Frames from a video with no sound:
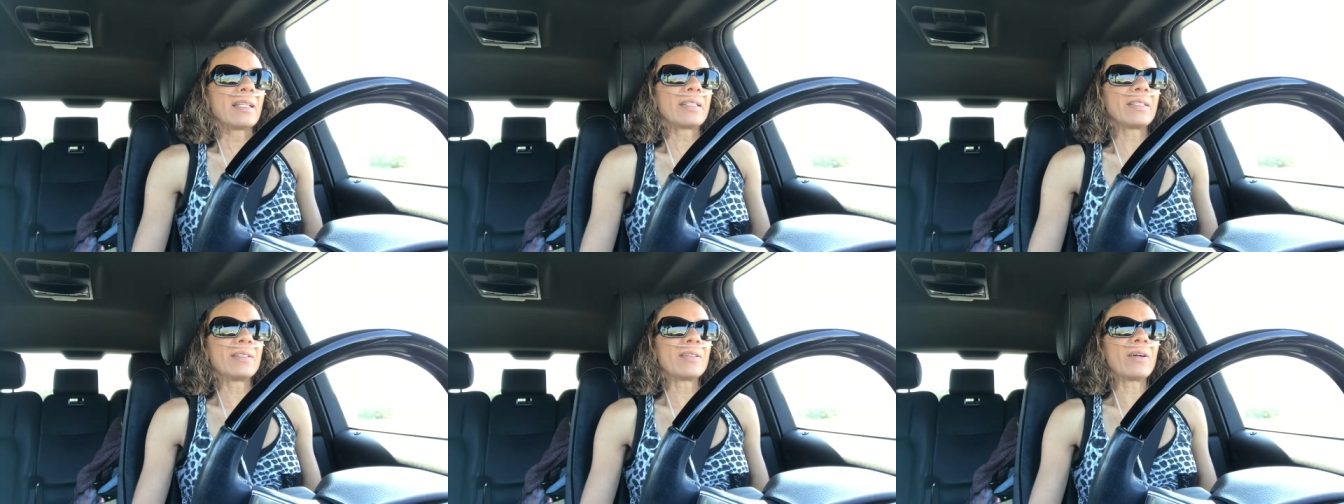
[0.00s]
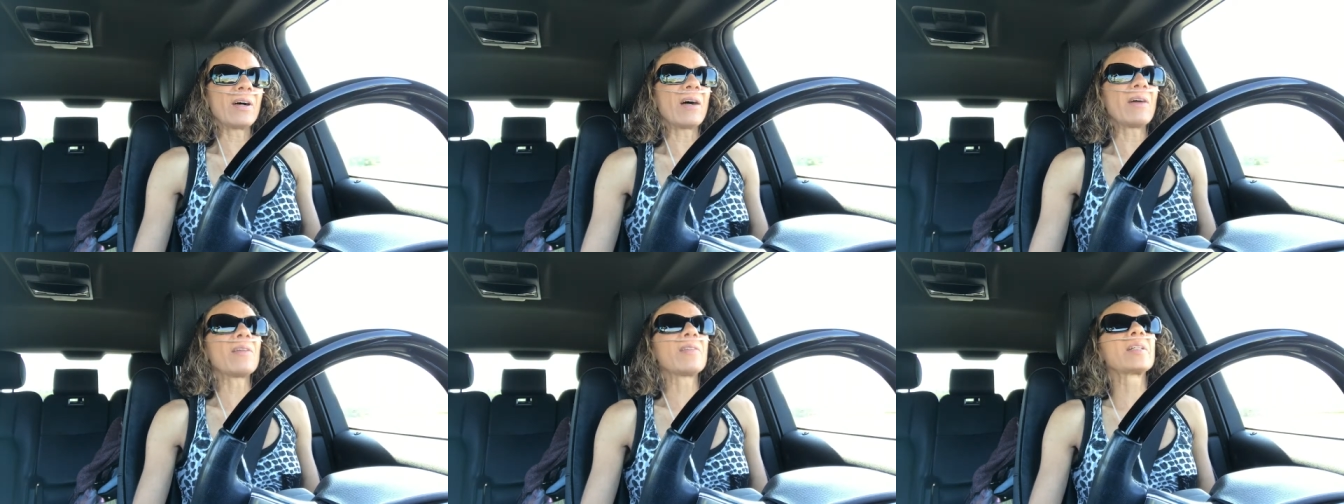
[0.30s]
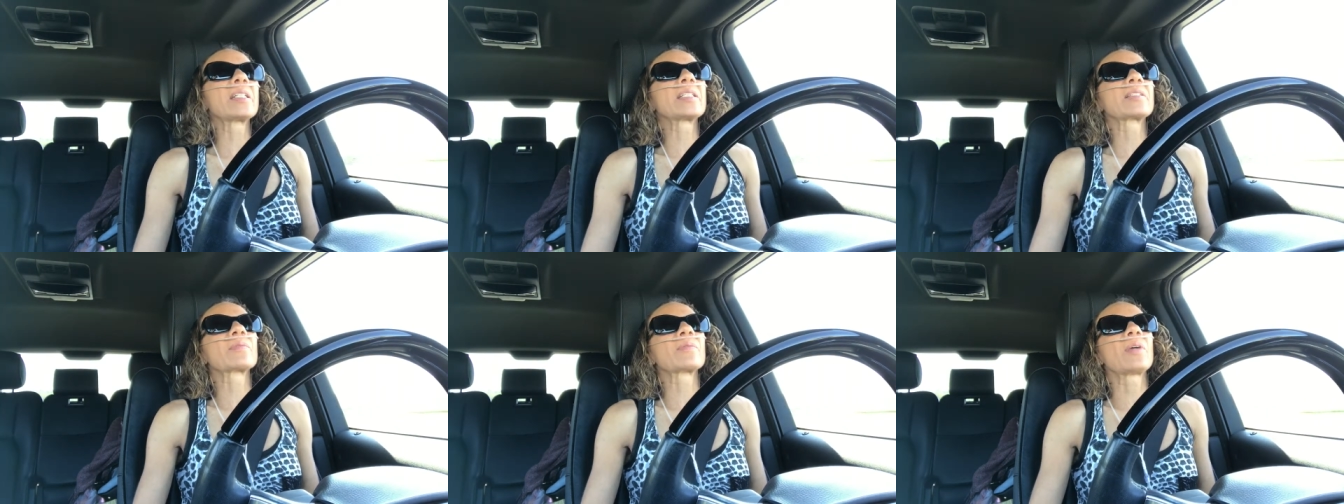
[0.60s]
you
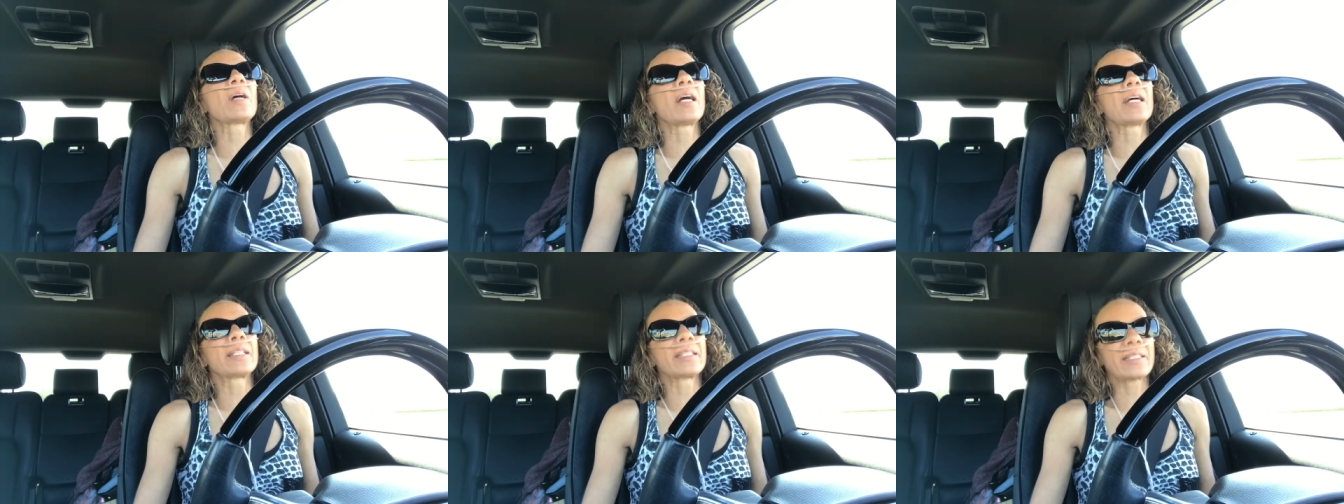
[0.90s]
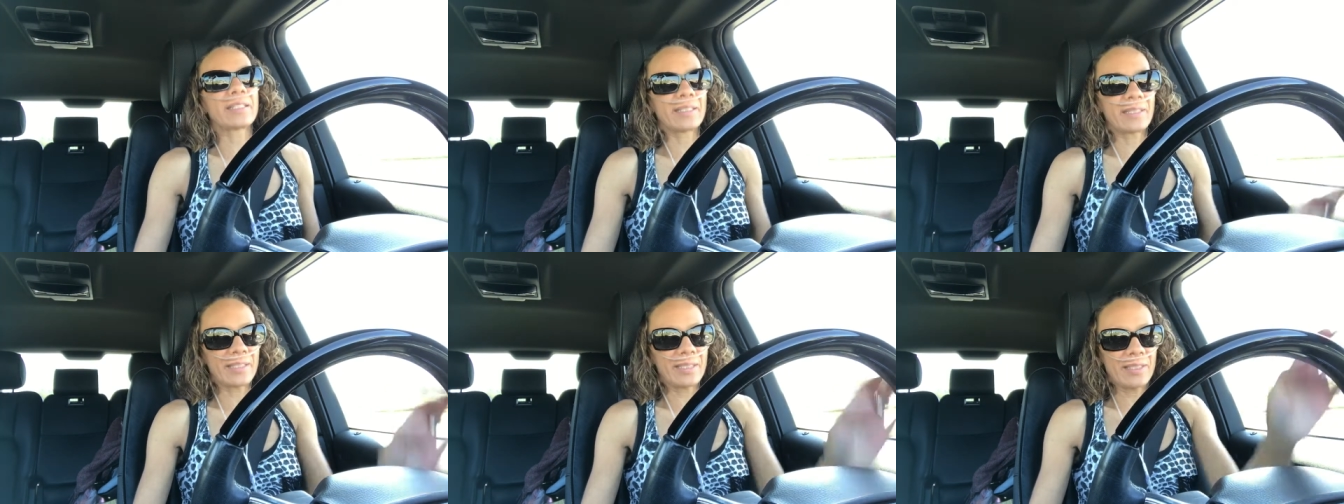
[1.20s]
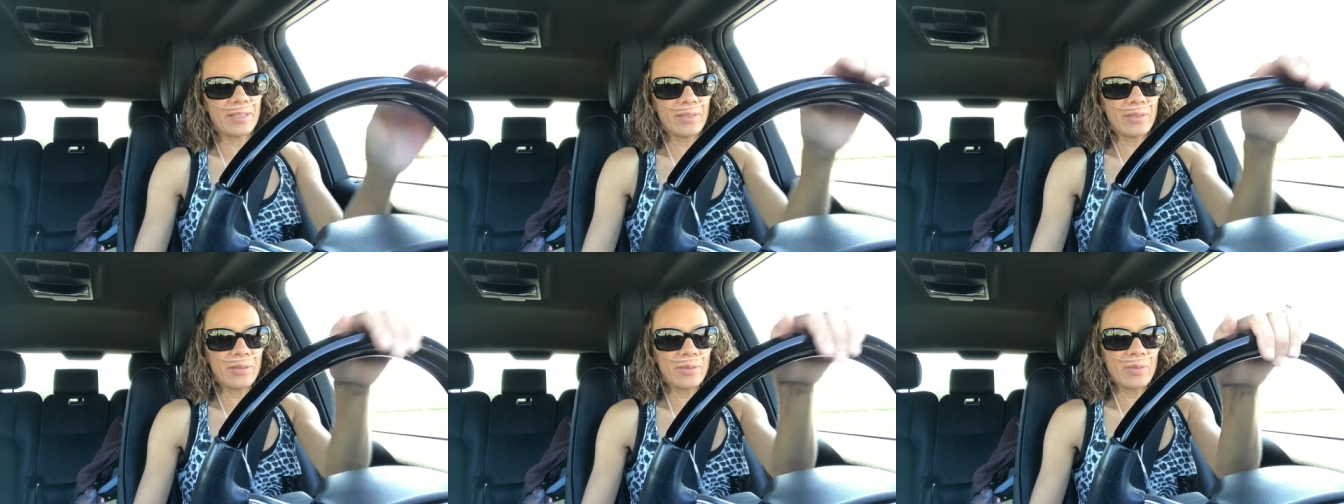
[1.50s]
always want to
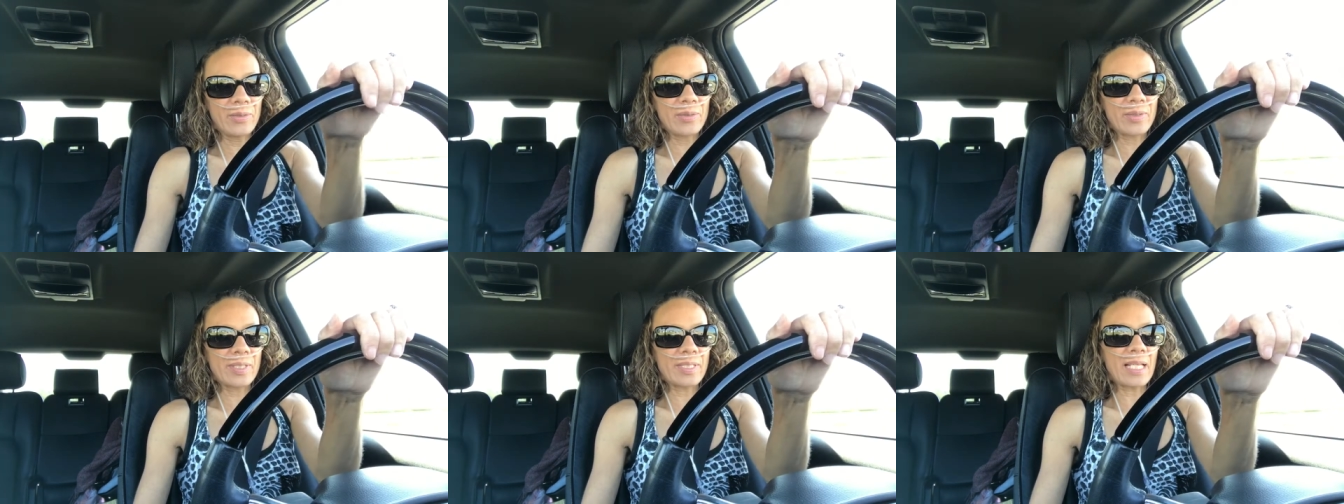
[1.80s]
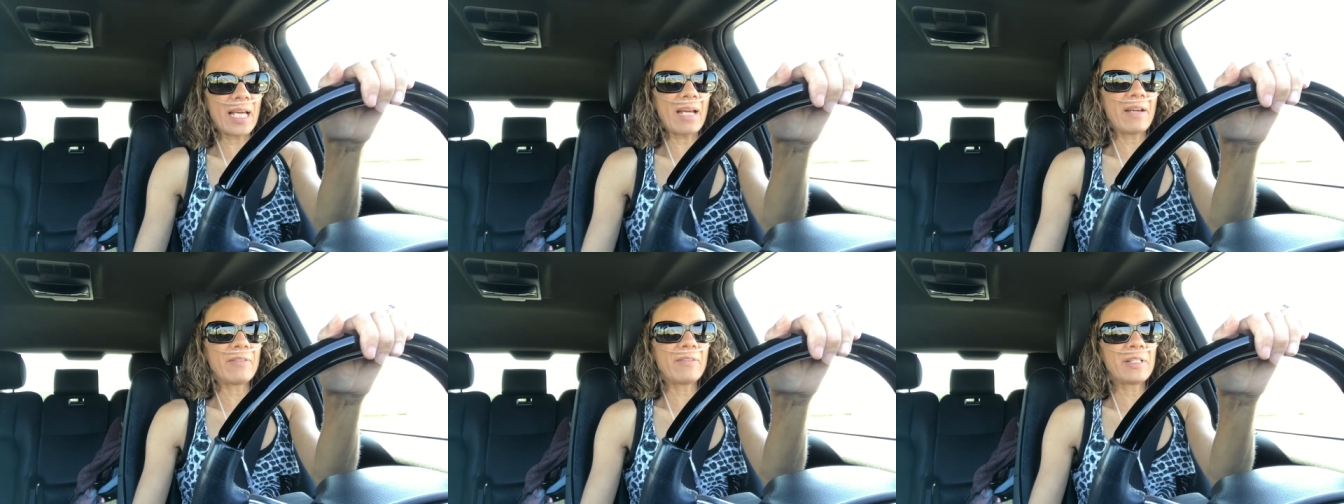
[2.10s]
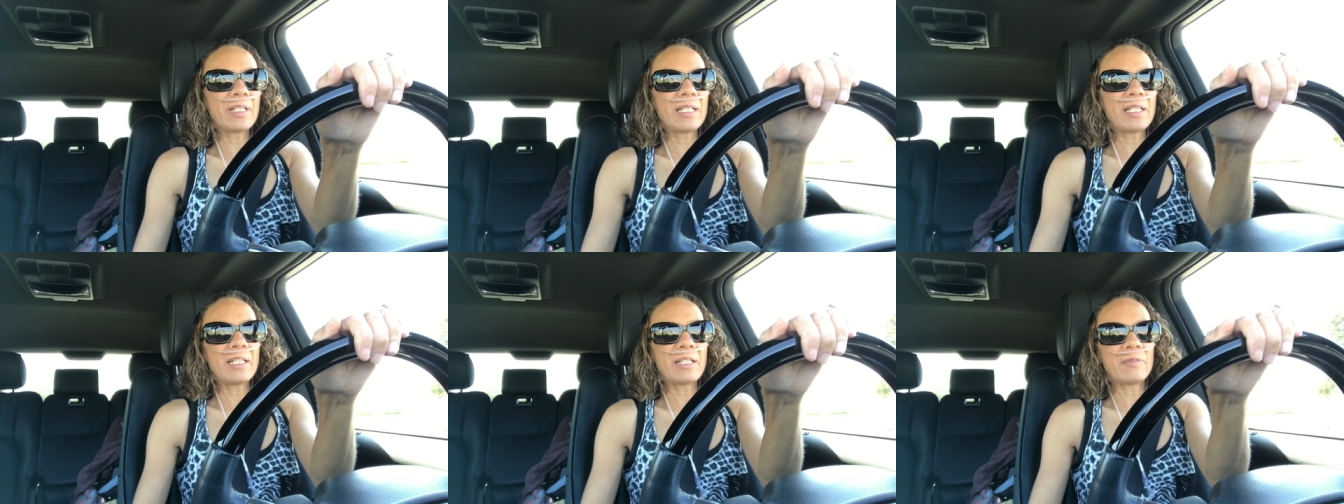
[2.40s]
use
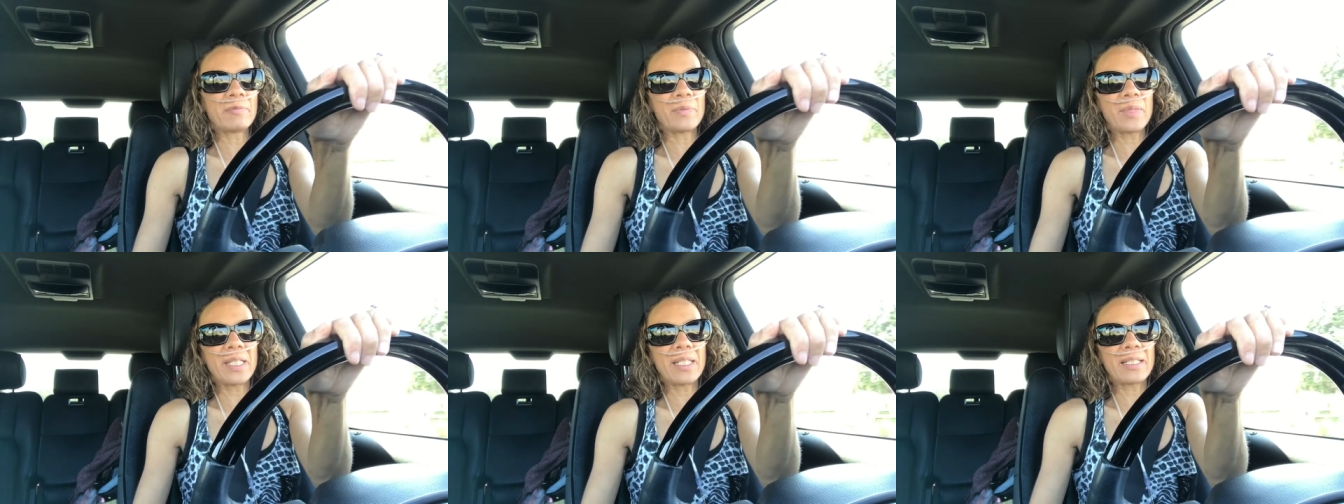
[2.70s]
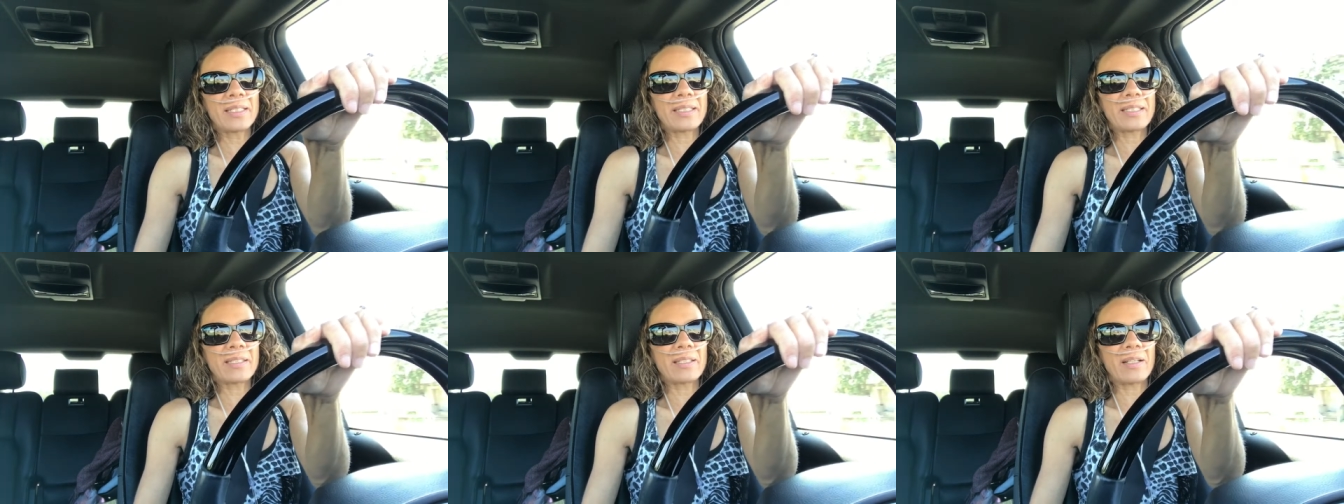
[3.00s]
every bit